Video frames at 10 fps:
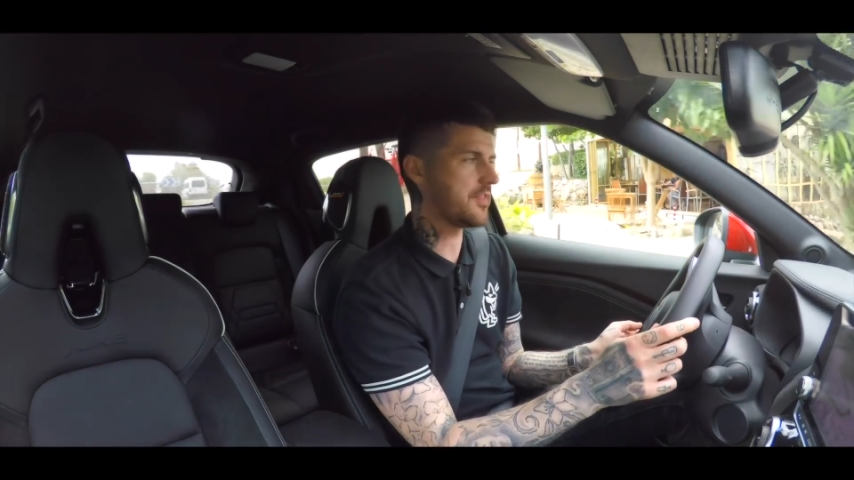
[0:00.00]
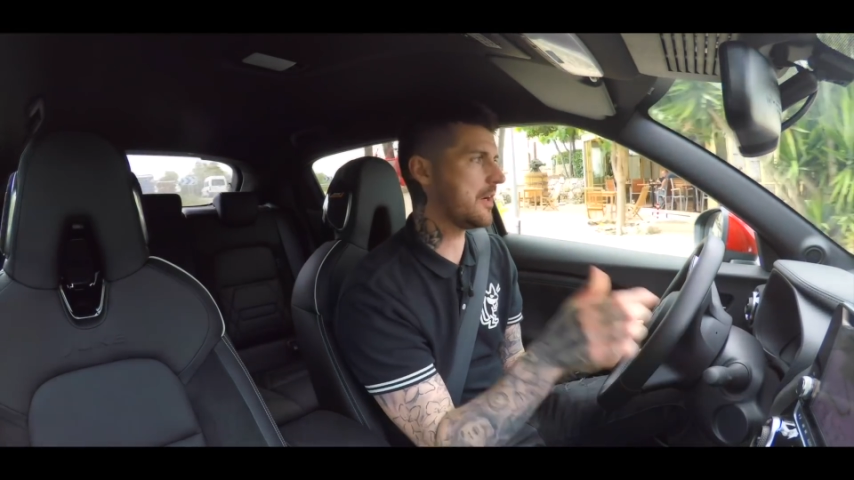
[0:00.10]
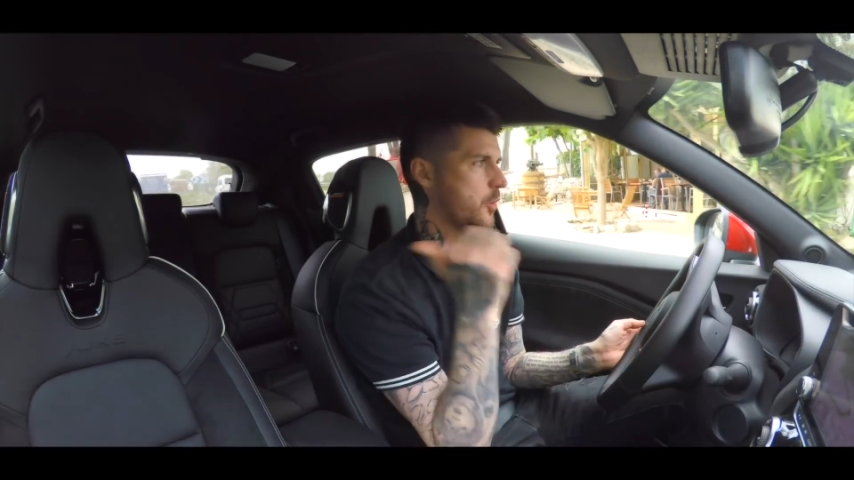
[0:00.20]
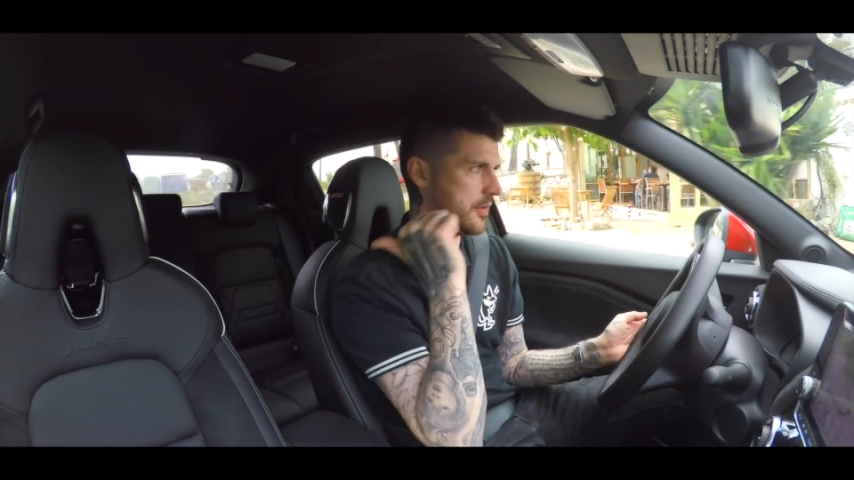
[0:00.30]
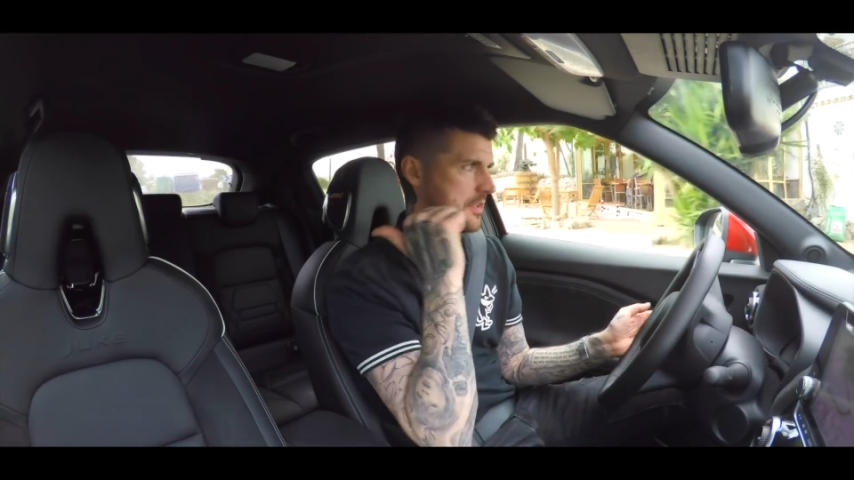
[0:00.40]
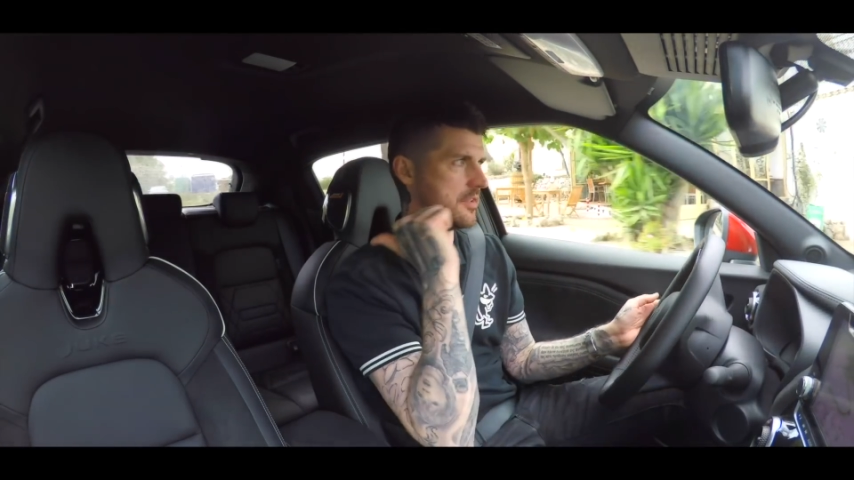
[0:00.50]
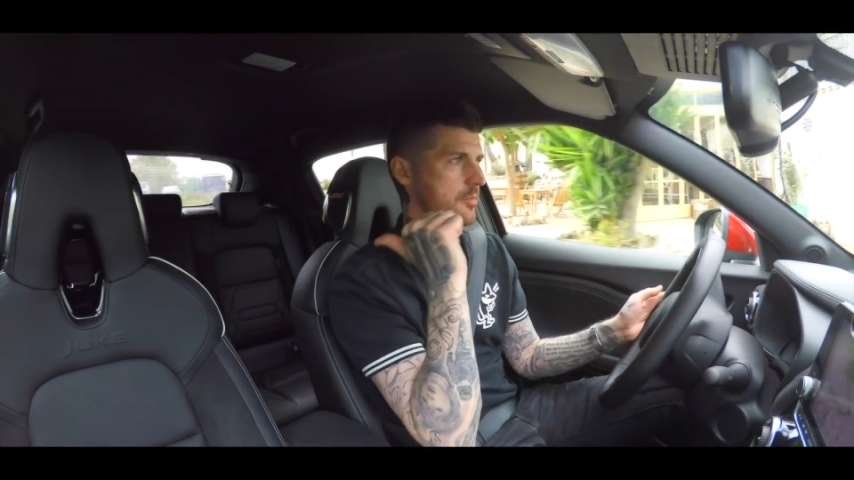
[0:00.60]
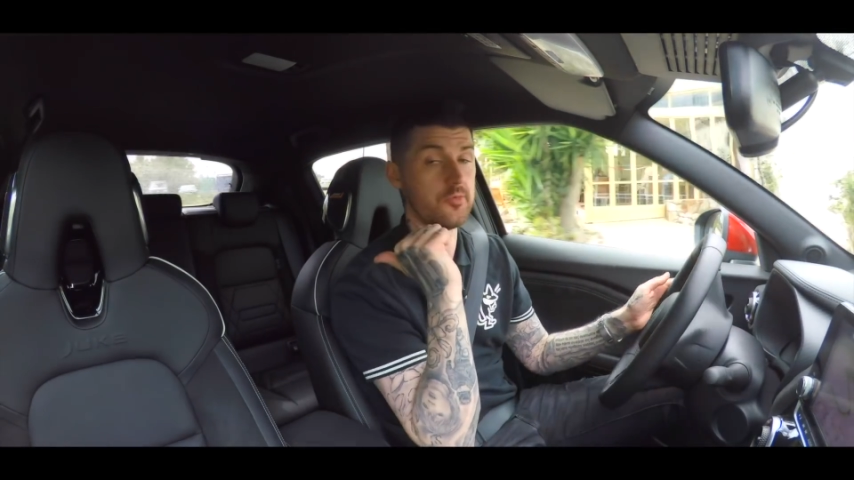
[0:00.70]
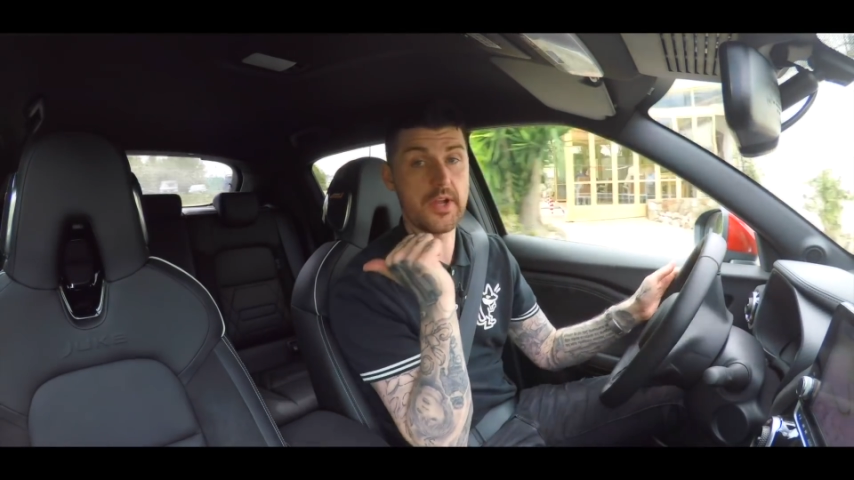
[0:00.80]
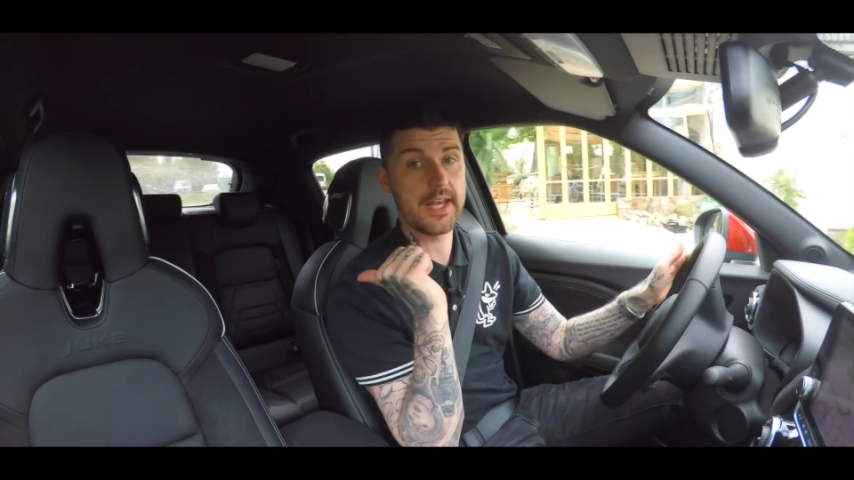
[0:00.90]
that over to
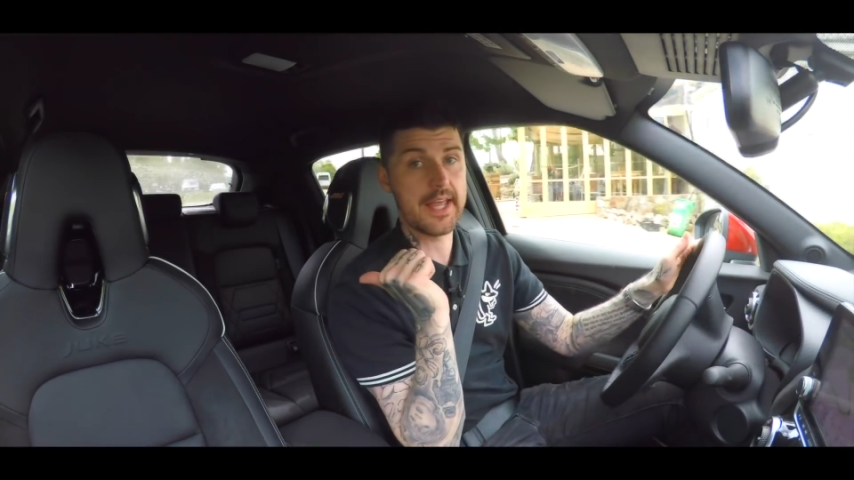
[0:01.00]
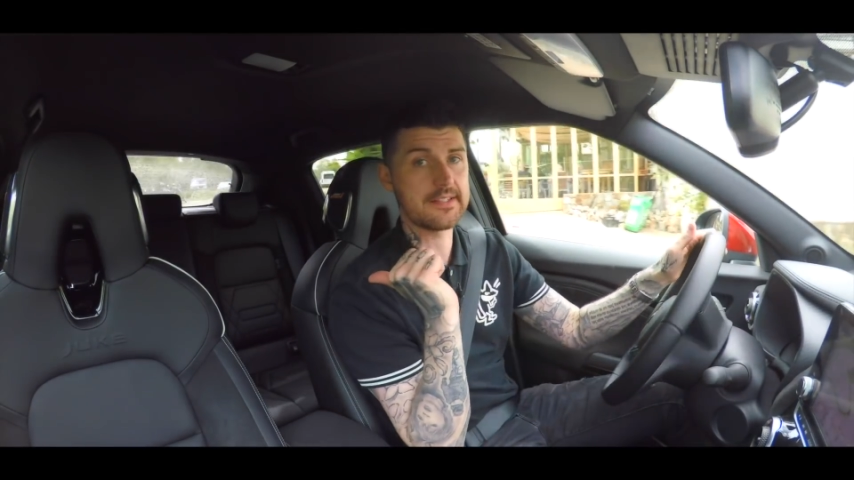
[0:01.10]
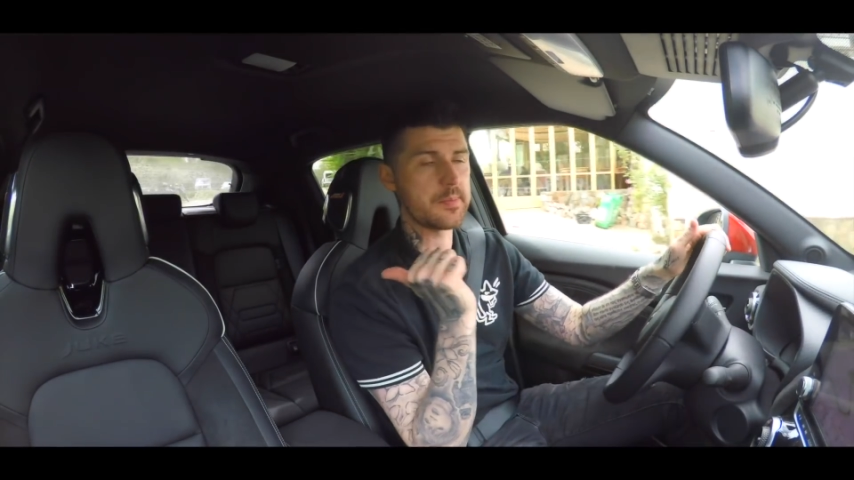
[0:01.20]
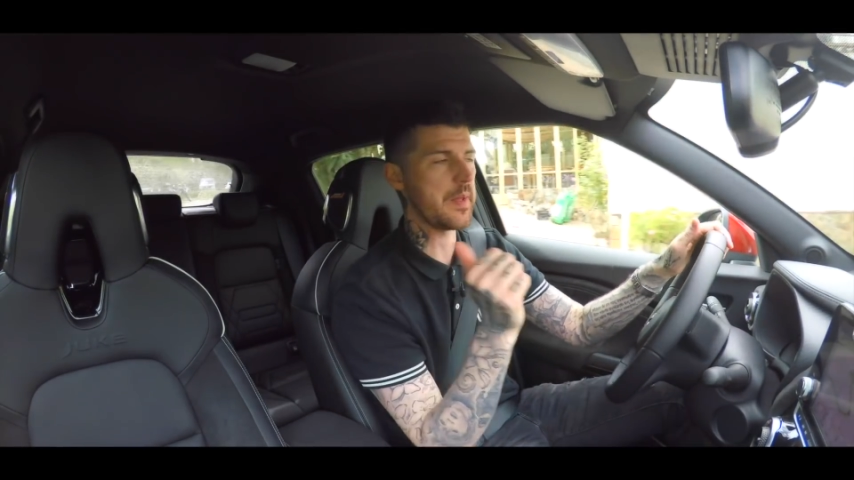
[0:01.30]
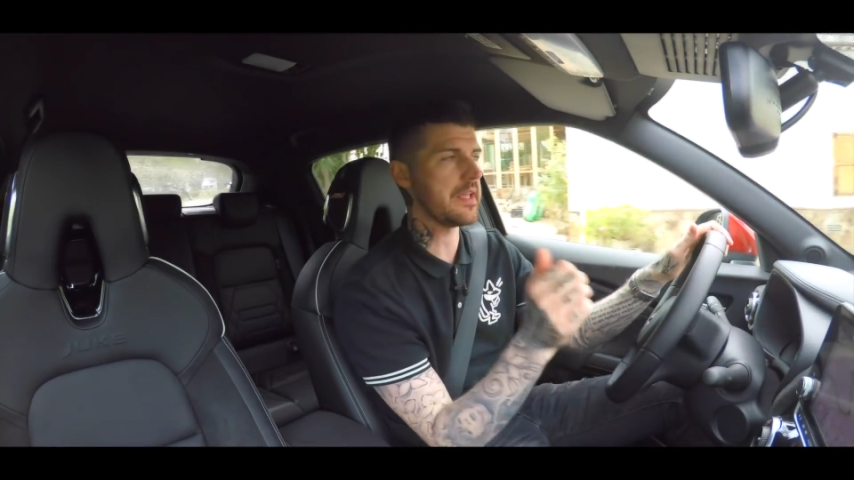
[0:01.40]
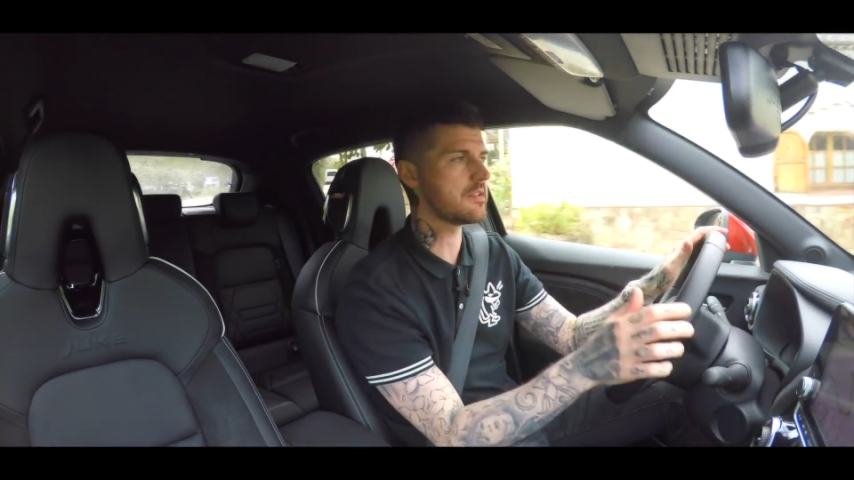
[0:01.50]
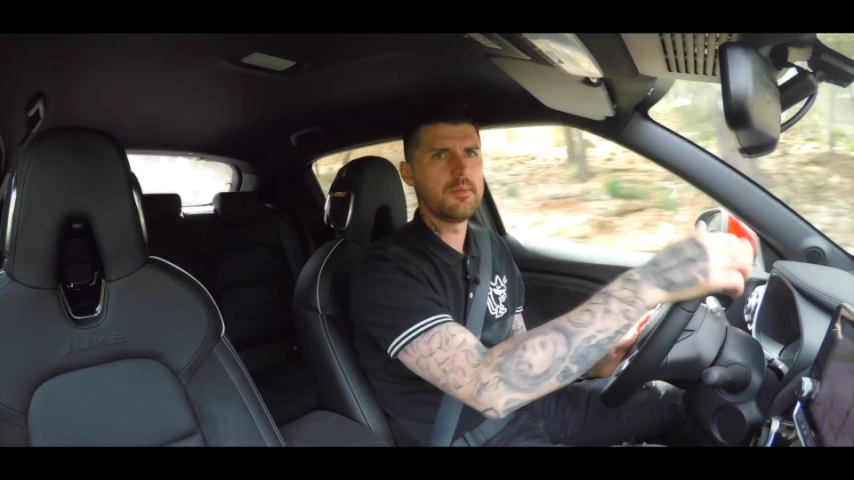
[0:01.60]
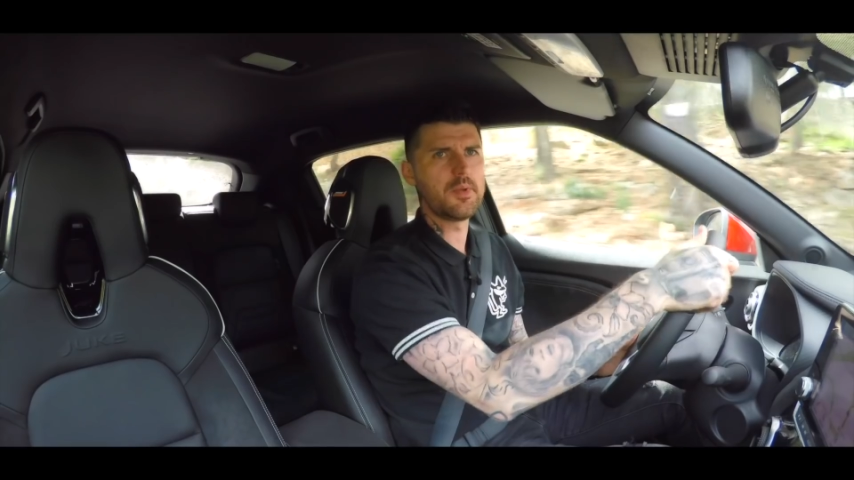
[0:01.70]
rear leg space,